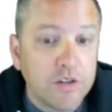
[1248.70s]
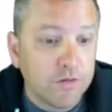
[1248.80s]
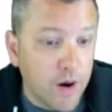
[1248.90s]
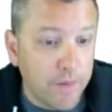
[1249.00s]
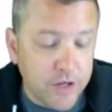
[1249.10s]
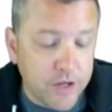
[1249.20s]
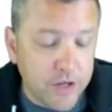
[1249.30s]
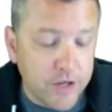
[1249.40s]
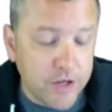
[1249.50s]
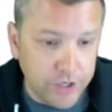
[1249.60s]
from the
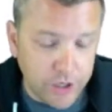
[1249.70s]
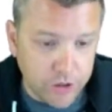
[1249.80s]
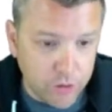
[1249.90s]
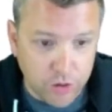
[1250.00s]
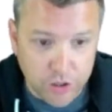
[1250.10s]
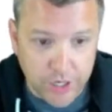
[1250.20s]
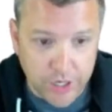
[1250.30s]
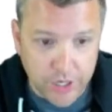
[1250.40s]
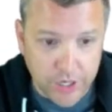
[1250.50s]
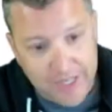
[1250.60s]
tools in your tool chain,
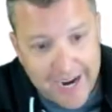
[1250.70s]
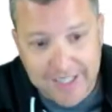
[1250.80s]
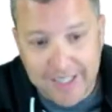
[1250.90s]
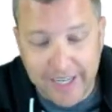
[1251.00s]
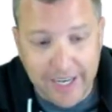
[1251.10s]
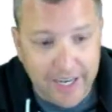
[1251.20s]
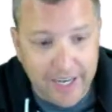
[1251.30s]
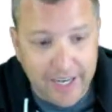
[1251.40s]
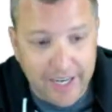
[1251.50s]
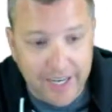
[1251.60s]

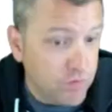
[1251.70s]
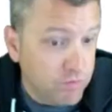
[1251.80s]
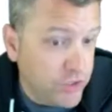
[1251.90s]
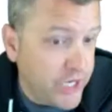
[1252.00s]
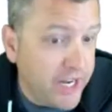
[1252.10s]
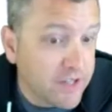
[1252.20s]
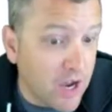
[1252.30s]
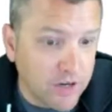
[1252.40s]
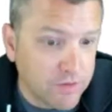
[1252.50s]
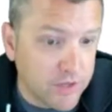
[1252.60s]
CI/CD, Jenkins
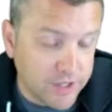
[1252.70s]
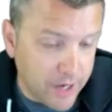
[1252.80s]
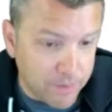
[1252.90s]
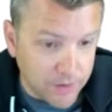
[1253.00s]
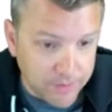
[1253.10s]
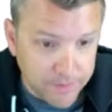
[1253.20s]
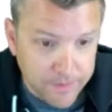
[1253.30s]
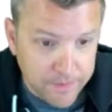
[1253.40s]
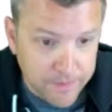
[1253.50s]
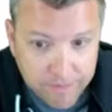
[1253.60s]
logs, for example.
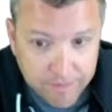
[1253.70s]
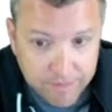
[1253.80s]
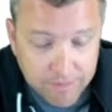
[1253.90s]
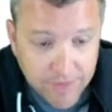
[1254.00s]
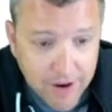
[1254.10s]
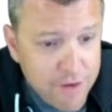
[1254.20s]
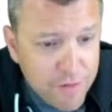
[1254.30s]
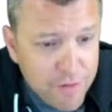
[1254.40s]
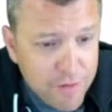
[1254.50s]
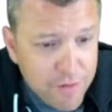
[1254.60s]
If
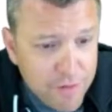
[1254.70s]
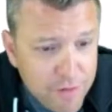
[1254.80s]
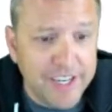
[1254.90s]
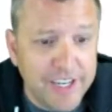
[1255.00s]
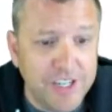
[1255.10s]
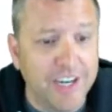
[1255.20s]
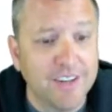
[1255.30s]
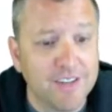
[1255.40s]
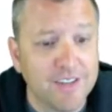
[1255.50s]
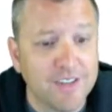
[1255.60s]
you've ever looked at a
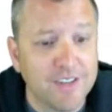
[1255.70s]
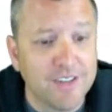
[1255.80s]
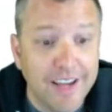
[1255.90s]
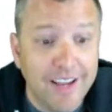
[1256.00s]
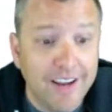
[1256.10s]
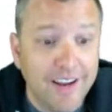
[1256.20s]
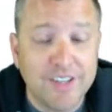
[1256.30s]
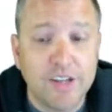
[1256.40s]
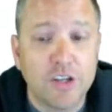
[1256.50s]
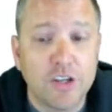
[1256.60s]
Jenkins log,
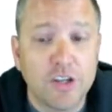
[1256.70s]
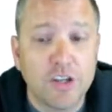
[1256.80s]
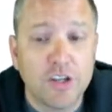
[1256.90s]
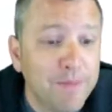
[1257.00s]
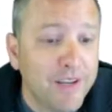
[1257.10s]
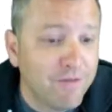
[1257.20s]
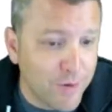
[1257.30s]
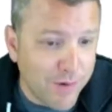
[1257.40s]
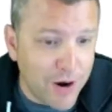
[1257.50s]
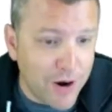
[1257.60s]
it's extremely
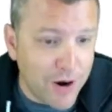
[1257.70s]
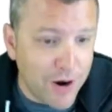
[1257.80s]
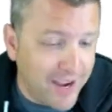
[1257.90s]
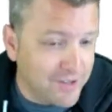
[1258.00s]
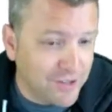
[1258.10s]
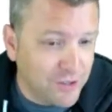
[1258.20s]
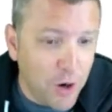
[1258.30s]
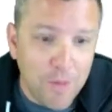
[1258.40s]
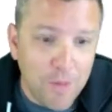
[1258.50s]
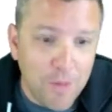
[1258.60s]
verbose, has
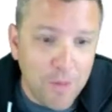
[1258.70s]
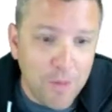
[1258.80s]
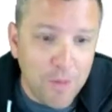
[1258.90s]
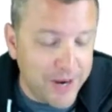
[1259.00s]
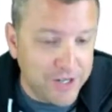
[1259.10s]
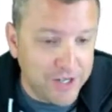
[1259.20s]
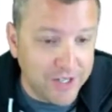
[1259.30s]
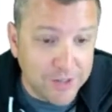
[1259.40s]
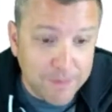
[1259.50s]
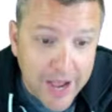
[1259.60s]
so much
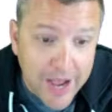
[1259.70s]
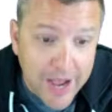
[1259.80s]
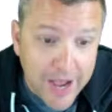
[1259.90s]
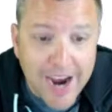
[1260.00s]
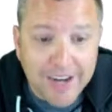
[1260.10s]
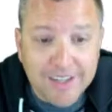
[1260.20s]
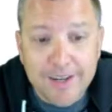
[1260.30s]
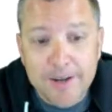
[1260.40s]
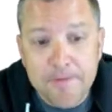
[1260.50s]
information. As a matter of fact,